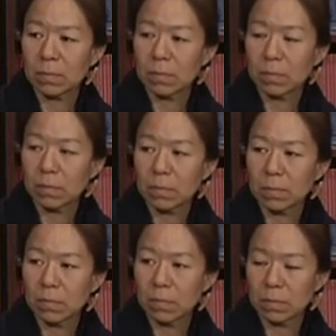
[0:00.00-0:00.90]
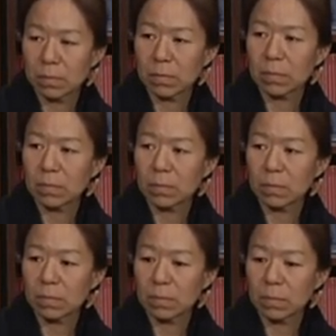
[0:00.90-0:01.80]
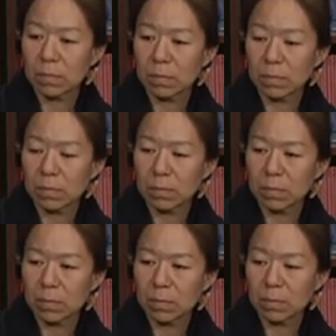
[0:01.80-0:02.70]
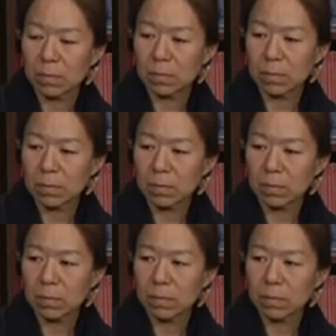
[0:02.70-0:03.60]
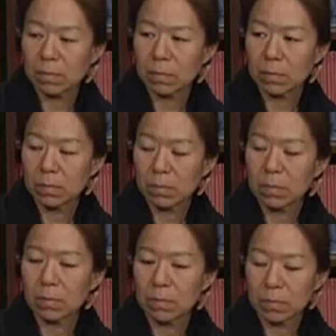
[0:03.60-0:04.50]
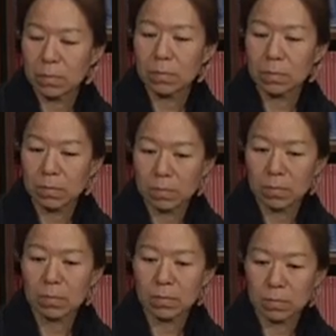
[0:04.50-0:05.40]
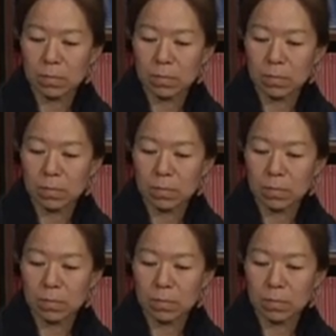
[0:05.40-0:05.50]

The person shown says nothing.